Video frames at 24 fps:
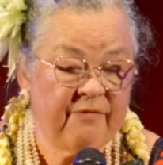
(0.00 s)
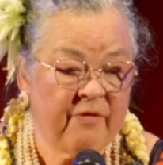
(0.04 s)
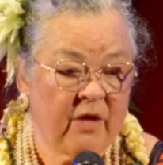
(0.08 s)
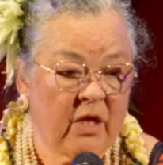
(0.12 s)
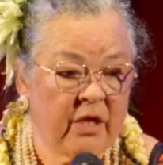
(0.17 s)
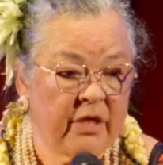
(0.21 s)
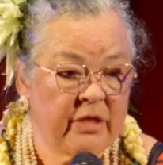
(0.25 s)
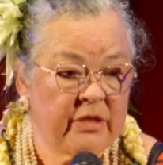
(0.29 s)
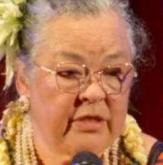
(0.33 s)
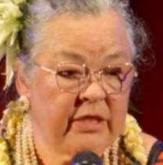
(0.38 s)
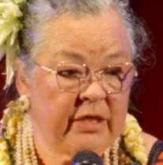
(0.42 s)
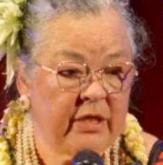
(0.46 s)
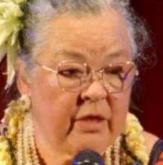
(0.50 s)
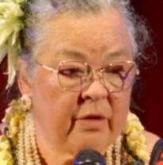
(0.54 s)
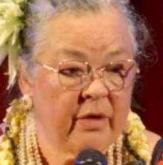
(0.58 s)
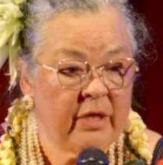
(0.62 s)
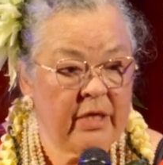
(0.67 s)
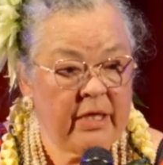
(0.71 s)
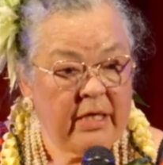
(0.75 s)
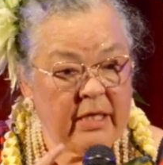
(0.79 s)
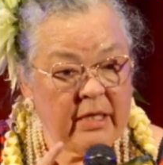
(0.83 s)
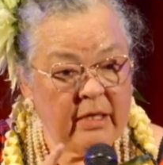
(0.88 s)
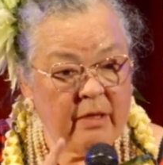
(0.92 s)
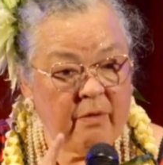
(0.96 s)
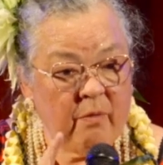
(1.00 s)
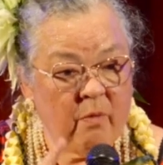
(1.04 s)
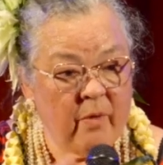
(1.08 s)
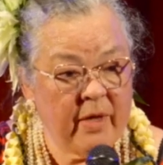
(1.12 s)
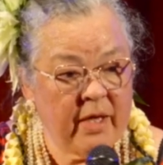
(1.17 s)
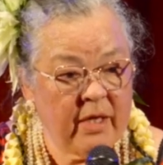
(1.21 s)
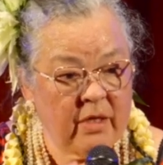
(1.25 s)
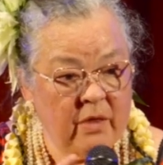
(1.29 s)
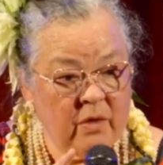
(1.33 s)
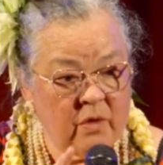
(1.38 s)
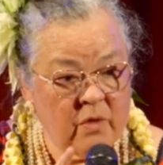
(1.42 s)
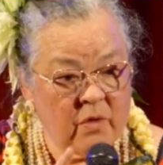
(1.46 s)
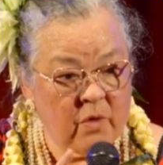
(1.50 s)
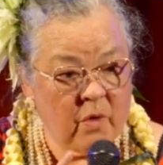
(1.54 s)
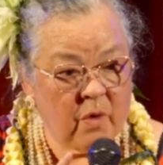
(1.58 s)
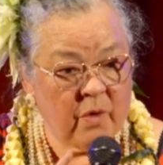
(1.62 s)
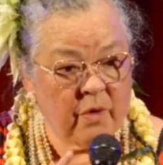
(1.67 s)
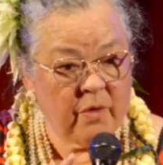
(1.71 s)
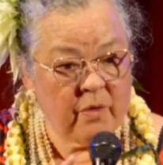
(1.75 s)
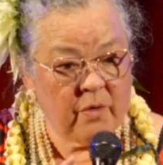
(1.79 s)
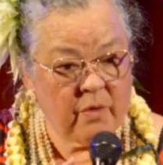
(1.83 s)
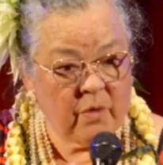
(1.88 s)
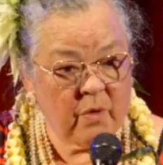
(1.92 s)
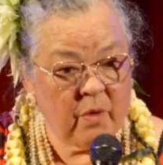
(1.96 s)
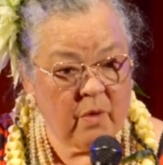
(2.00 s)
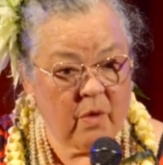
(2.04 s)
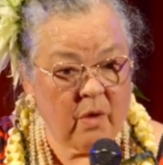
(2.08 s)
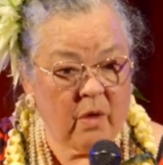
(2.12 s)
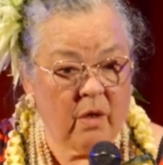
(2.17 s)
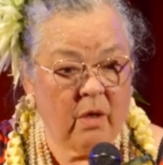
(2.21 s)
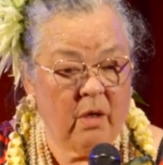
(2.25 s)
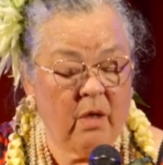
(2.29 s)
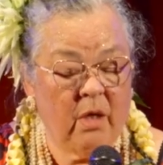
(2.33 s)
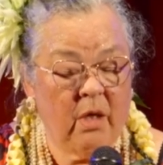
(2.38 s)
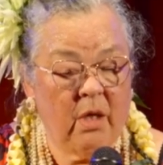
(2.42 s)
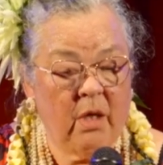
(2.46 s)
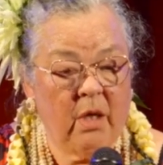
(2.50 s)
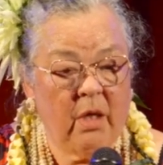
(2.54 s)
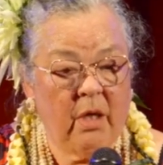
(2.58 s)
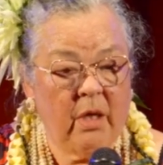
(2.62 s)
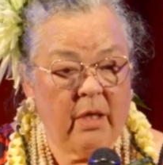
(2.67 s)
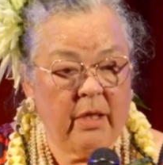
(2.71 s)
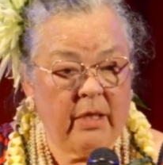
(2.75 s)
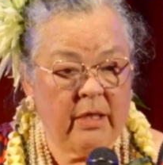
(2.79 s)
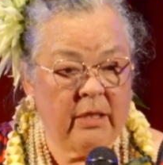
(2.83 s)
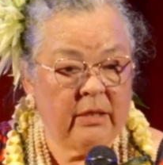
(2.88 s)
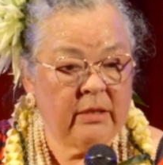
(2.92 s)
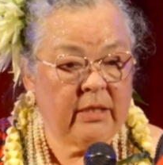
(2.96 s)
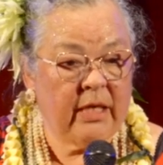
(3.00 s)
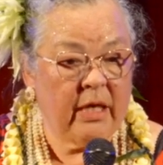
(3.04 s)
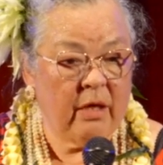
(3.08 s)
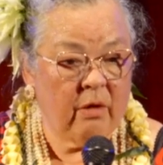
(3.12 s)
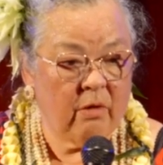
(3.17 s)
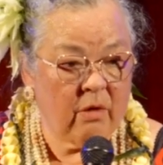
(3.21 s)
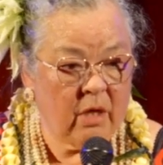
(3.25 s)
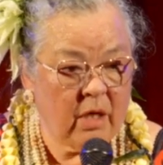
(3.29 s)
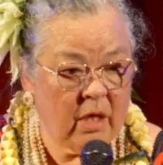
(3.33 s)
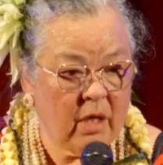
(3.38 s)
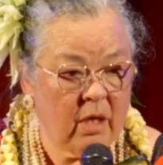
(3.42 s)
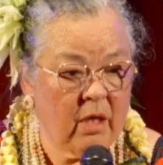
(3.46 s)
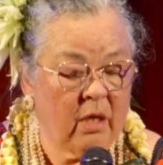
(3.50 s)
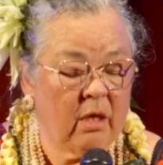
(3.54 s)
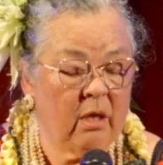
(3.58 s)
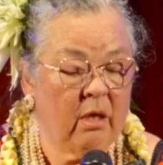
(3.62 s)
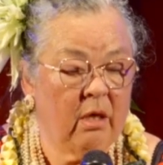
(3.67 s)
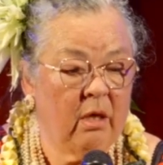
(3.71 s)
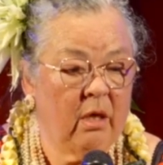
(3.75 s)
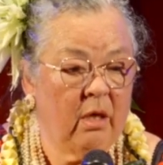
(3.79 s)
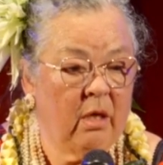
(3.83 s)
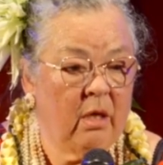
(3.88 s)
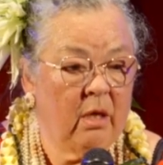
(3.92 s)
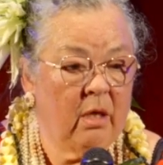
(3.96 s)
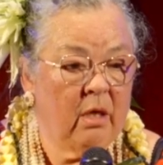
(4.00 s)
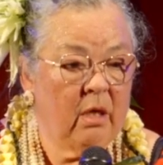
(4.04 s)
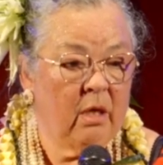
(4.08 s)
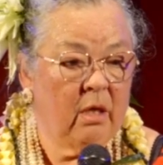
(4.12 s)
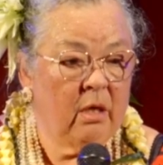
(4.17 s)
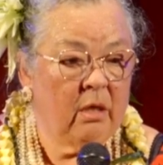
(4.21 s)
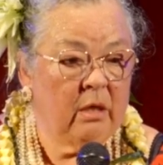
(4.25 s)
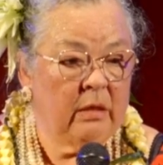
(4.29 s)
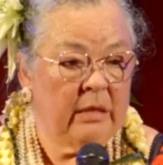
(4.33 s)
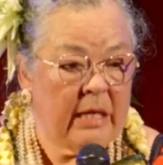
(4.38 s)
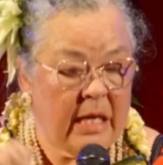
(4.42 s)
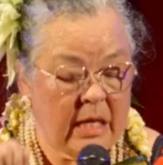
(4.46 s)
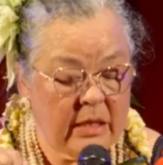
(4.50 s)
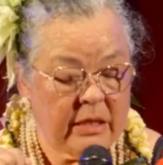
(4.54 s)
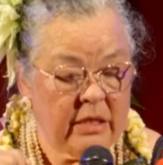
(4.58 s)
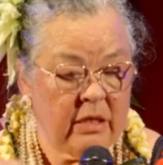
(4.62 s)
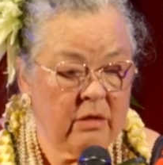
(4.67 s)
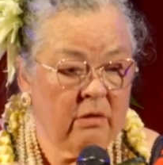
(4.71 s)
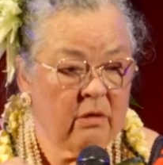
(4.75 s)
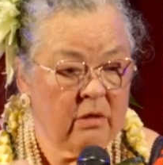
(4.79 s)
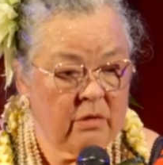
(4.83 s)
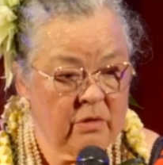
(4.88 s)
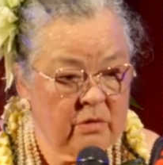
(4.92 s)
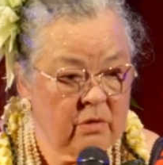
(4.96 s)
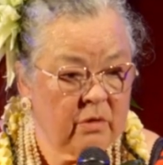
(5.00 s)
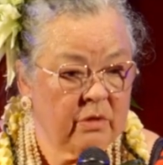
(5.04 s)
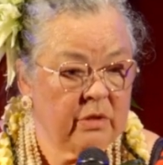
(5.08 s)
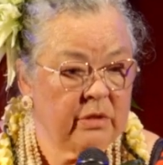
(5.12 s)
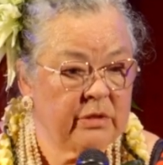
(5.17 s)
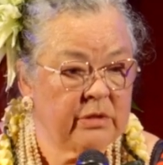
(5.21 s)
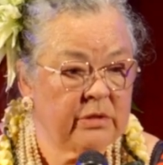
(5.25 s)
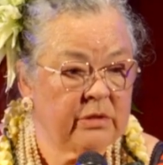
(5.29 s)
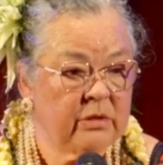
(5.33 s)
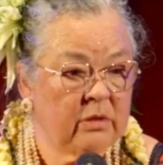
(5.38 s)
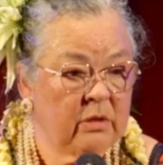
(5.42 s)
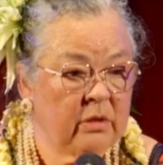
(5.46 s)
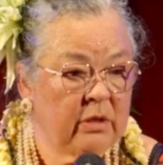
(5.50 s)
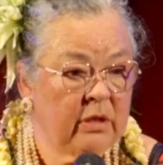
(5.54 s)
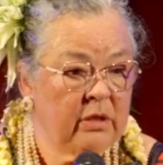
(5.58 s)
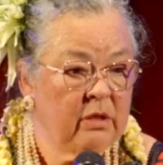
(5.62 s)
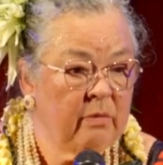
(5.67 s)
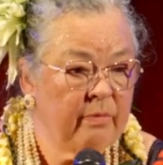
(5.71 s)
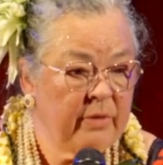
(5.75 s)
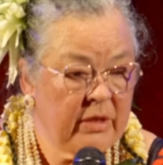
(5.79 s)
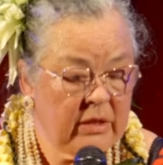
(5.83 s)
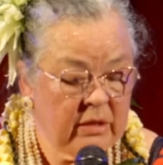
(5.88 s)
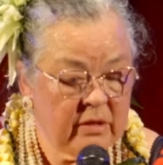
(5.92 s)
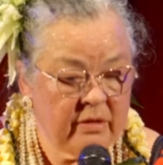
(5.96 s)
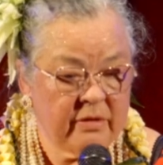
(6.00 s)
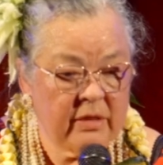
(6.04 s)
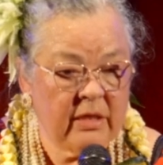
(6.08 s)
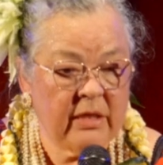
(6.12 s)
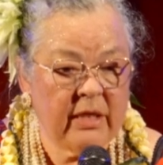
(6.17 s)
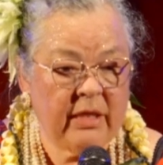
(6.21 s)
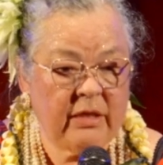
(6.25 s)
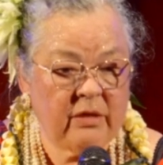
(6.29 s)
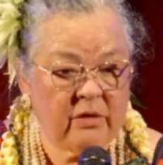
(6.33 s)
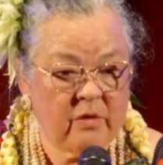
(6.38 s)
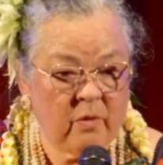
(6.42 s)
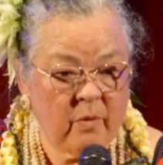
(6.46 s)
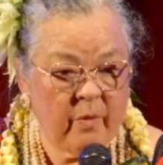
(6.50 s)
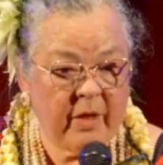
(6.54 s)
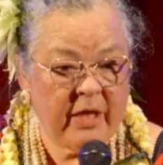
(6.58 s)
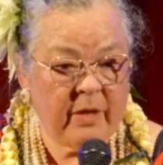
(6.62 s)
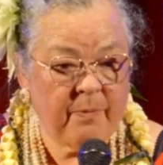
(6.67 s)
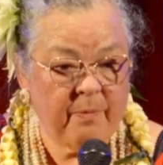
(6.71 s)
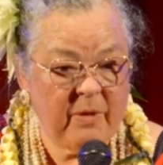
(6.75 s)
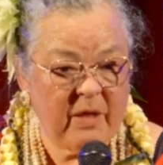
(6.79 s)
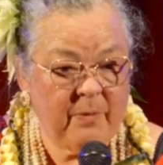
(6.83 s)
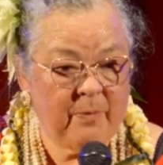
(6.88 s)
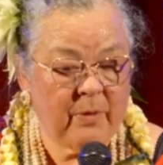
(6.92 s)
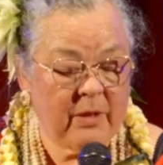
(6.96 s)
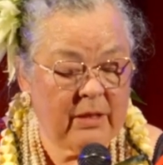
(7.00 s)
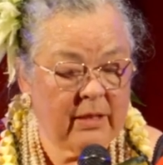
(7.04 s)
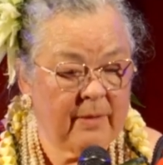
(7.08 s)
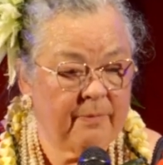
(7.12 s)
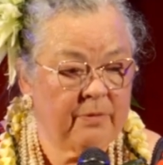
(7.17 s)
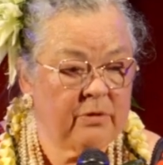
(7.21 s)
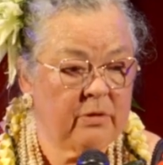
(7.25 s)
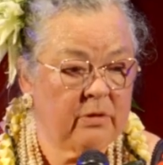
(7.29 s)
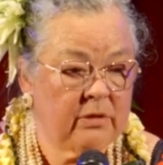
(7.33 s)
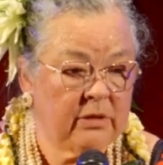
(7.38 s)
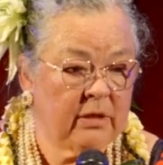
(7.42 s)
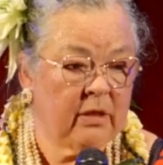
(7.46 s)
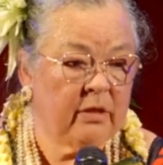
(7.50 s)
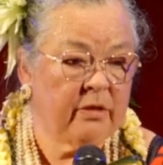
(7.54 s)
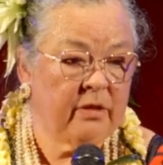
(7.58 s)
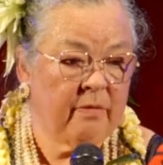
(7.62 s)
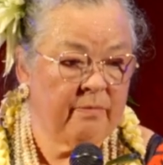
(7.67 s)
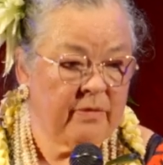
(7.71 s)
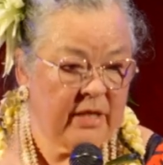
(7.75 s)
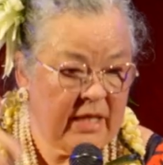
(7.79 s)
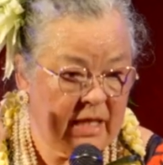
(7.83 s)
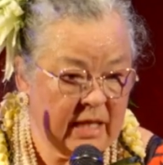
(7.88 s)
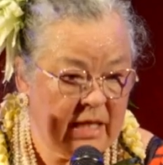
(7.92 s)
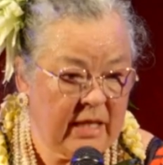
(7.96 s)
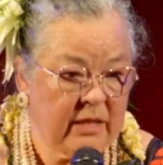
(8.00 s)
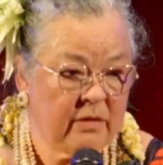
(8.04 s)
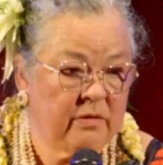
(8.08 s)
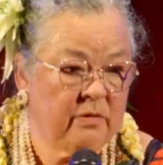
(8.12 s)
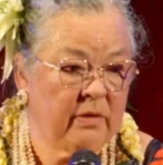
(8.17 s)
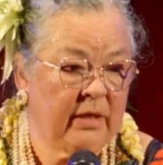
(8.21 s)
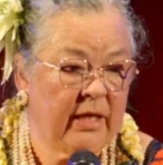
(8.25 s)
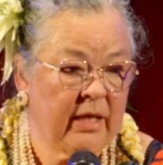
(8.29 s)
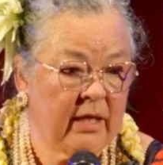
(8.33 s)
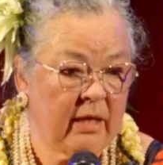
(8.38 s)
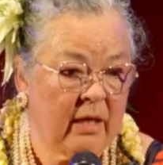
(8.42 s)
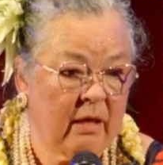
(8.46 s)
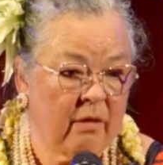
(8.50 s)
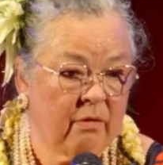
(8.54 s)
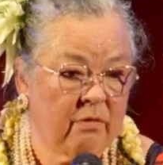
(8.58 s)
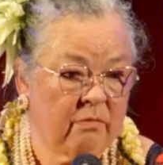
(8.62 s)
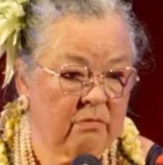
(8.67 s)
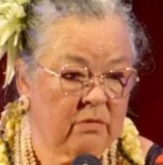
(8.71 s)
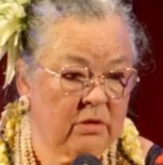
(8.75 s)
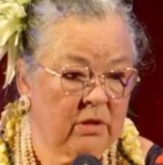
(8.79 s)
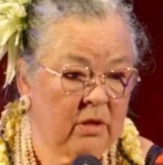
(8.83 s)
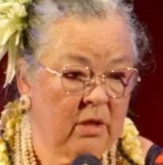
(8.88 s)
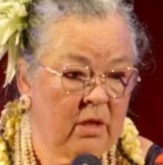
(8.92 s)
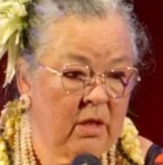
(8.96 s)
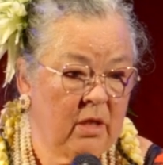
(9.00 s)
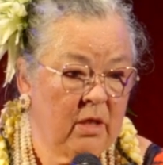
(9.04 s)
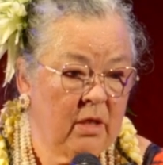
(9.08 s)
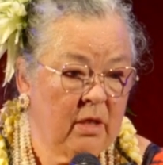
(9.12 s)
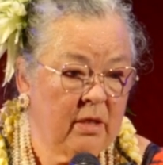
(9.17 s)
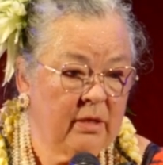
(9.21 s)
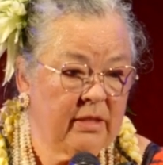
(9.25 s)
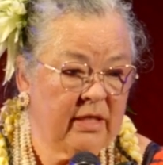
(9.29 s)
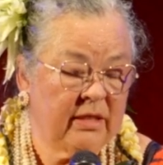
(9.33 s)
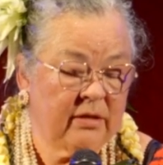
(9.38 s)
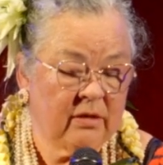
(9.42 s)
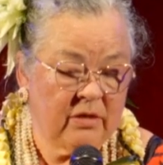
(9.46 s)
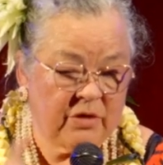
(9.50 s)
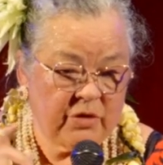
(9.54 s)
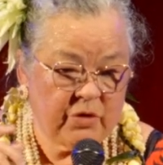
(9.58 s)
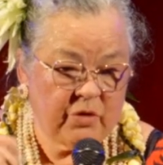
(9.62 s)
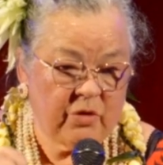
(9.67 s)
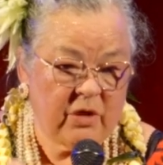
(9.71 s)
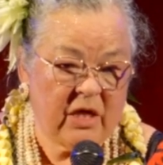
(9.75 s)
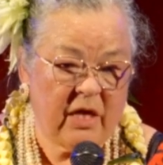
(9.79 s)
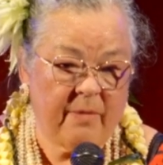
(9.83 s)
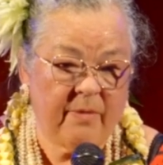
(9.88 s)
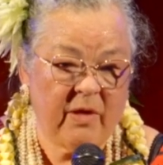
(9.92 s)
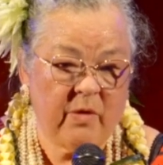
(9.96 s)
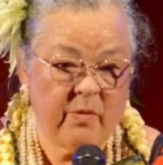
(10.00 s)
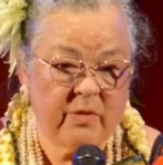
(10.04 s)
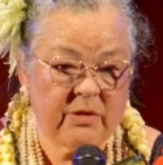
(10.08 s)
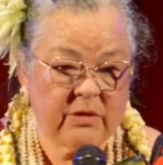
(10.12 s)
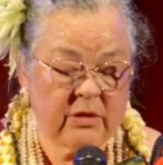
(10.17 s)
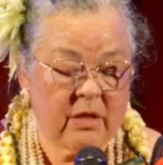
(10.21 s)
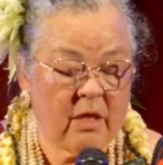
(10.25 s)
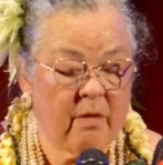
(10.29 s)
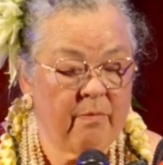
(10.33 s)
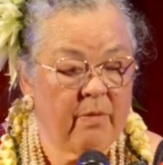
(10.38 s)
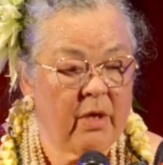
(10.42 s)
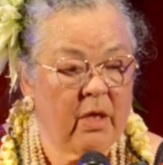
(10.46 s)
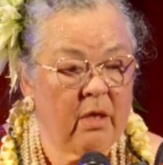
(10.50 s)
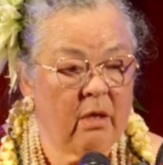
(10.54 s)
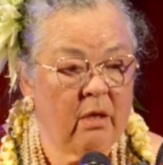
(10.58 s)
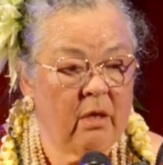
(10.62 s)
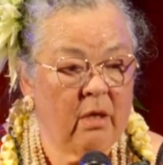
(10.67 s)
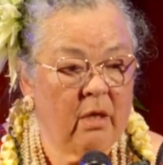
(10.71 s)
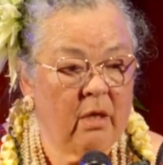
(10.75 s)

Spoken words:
volunteer, and he went door to door in Keaukaha knocking on doors in the middle of the night to wake people up to tell them they had to get out, that the tsunami was coming.